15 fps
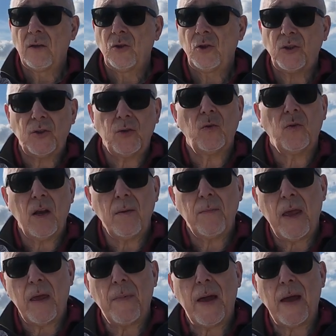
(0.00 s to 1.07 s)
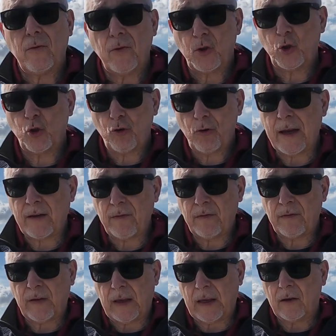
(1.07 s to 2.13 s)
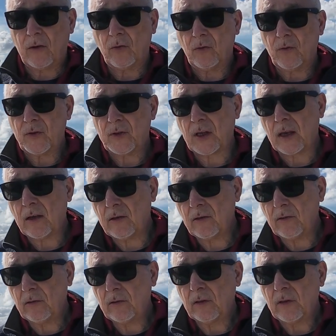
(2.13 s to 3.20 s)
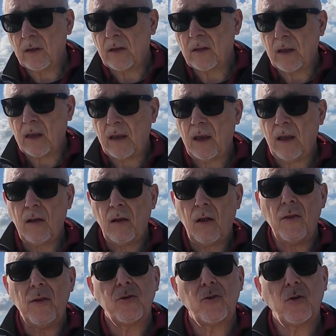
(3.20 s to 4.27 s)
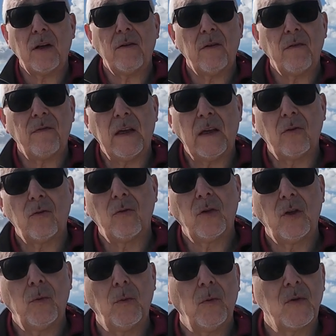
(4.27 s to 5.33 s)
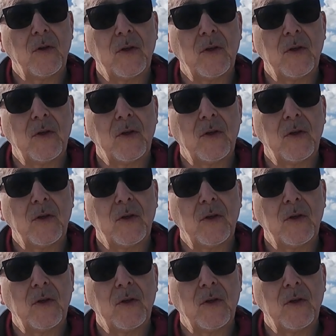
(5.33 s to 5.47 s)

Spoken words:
Just talking a bit about the tread of a vehicle. So on the tread of a vehicle you will